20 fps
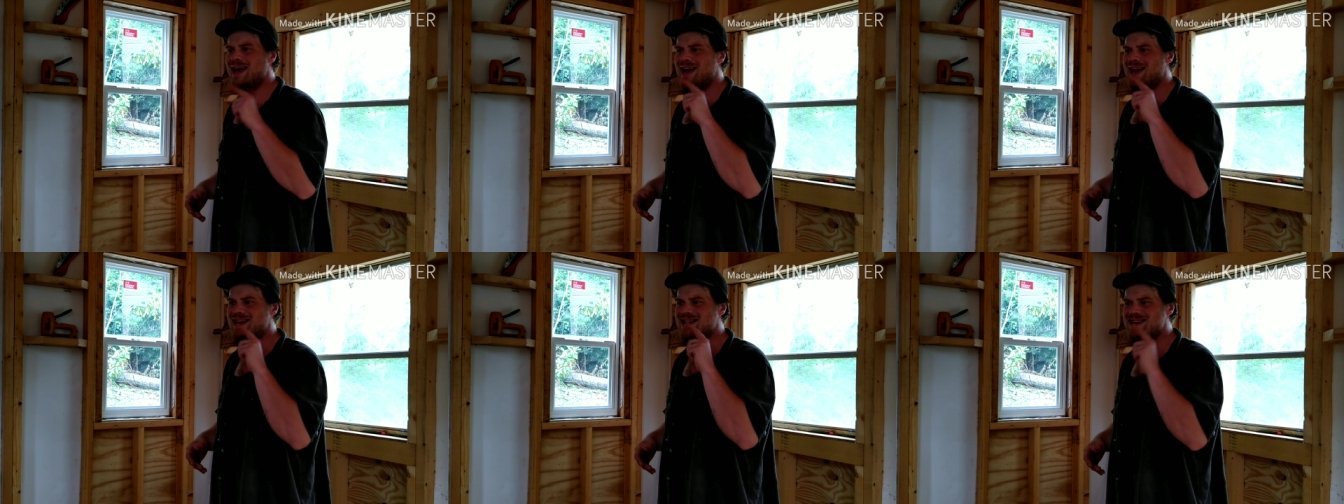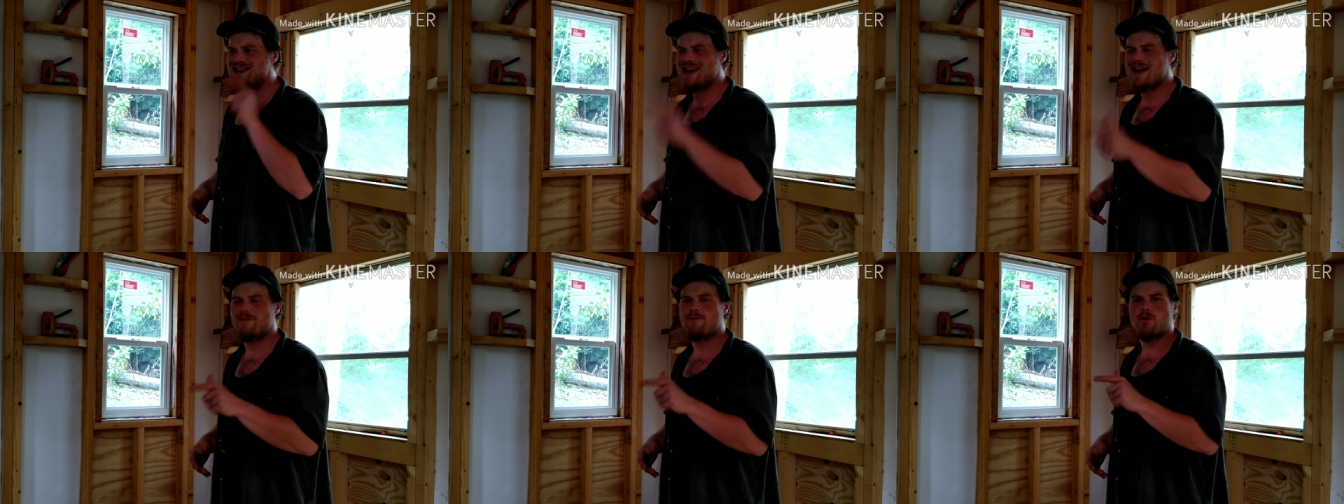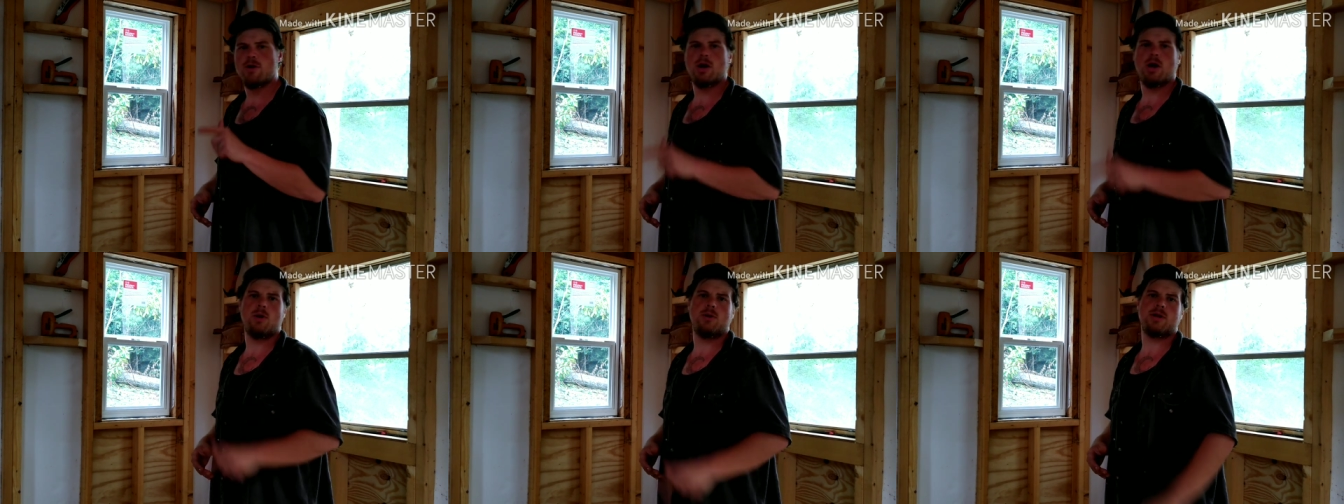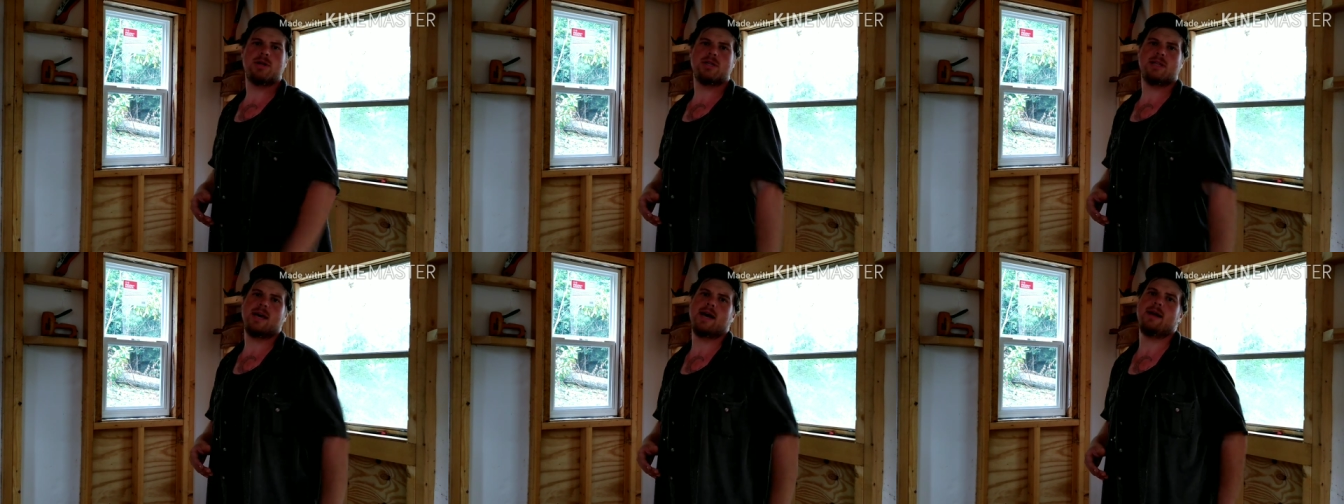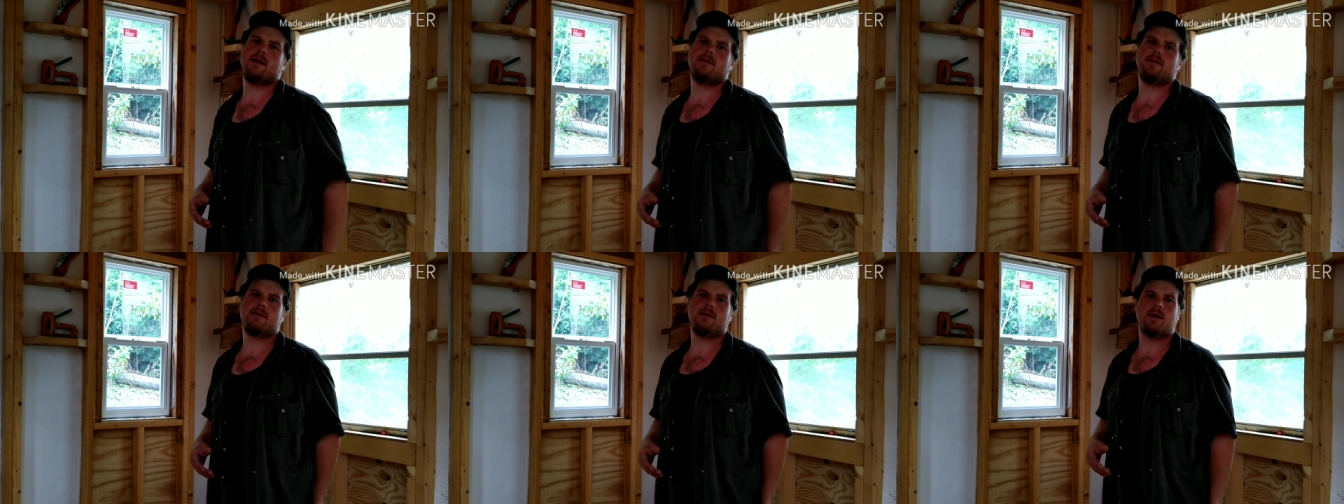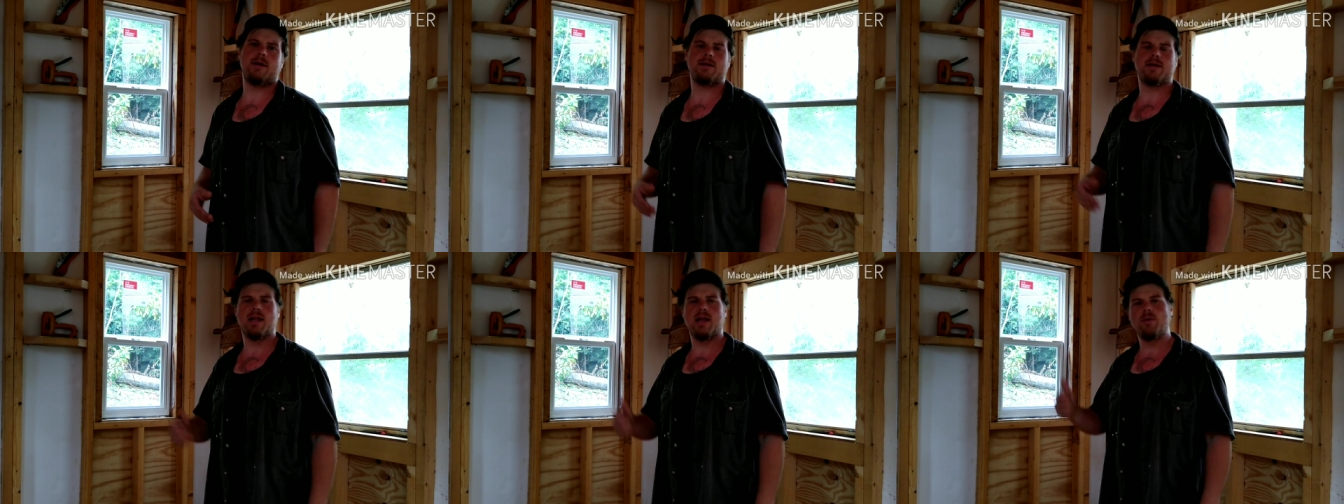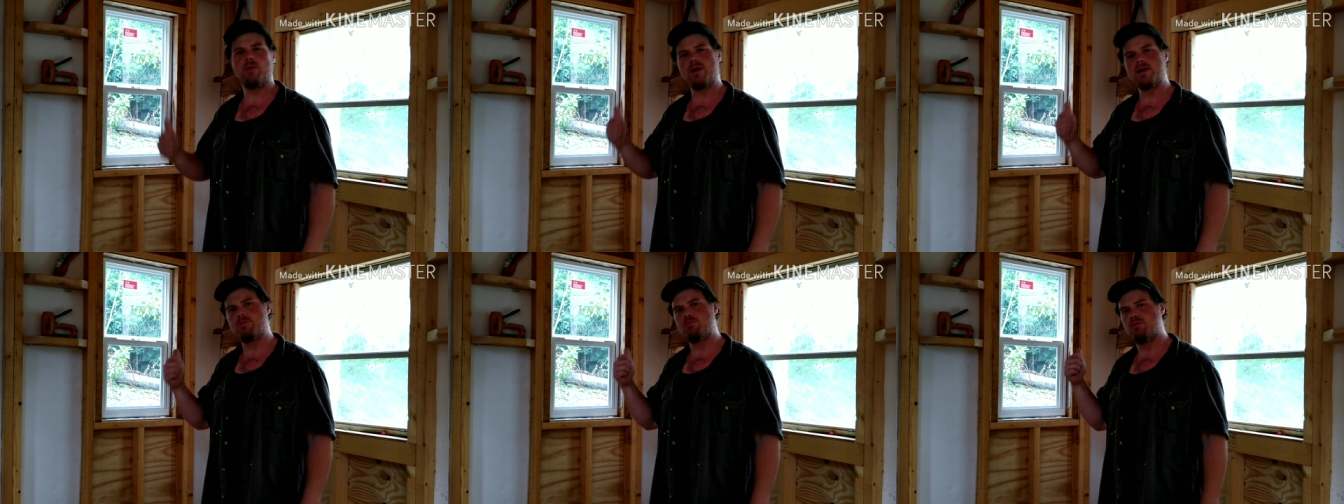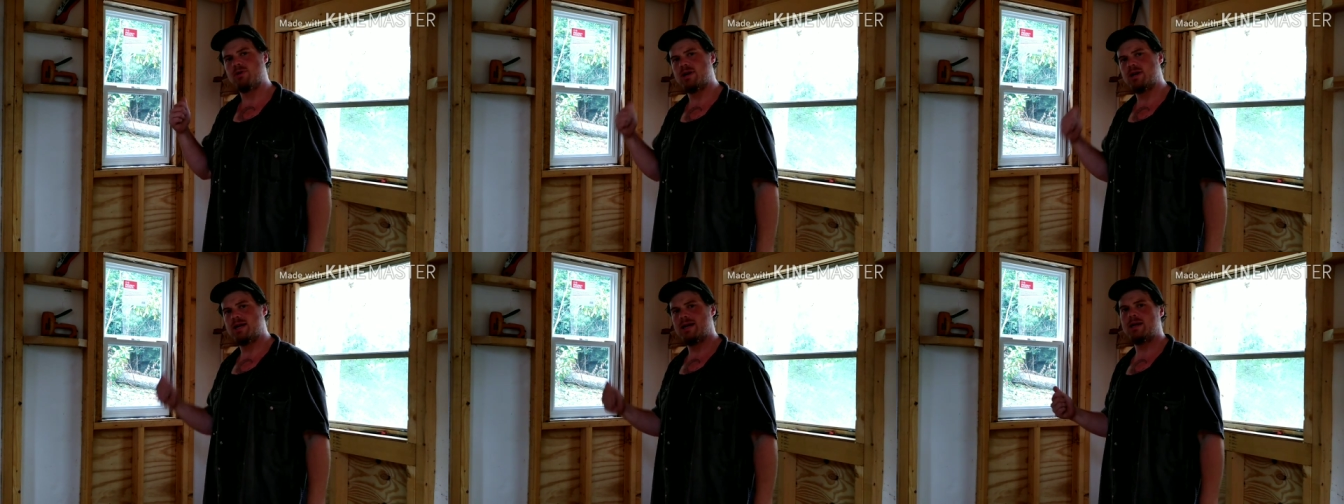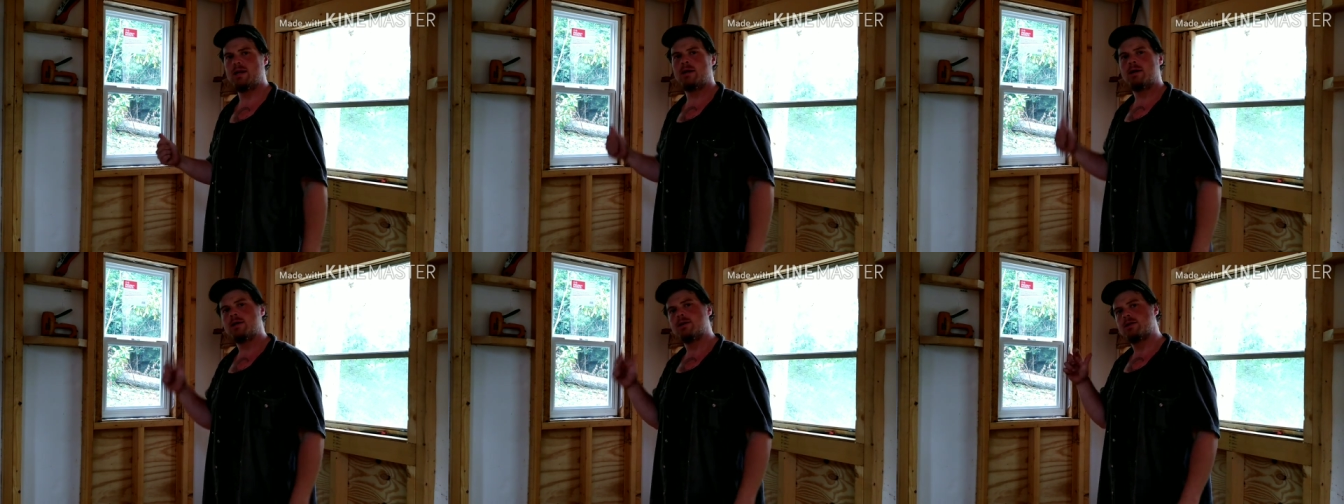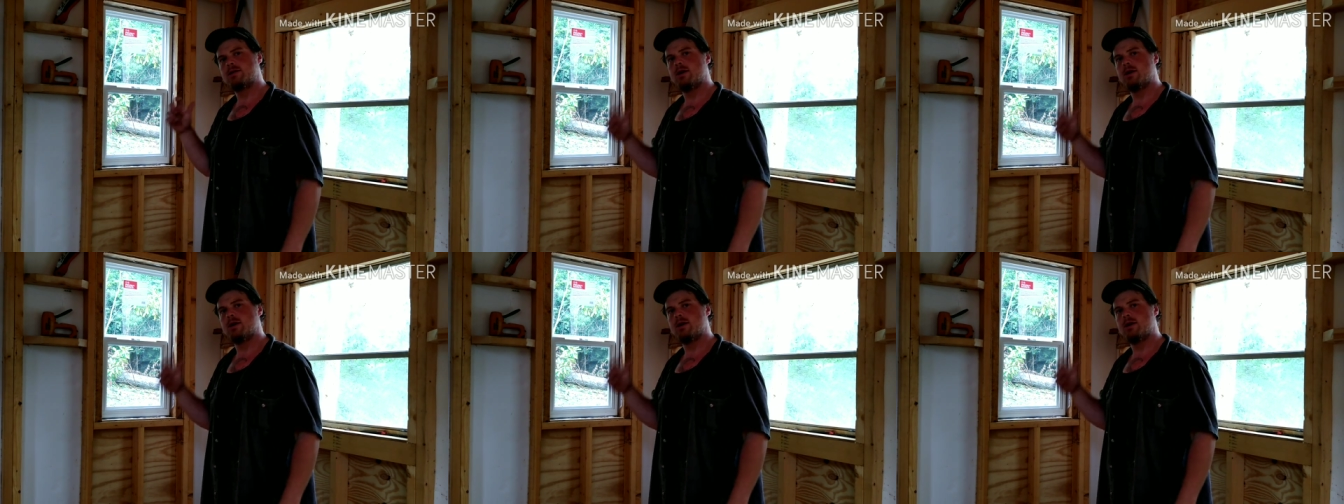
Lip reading: and never noticed that until I went to put it in.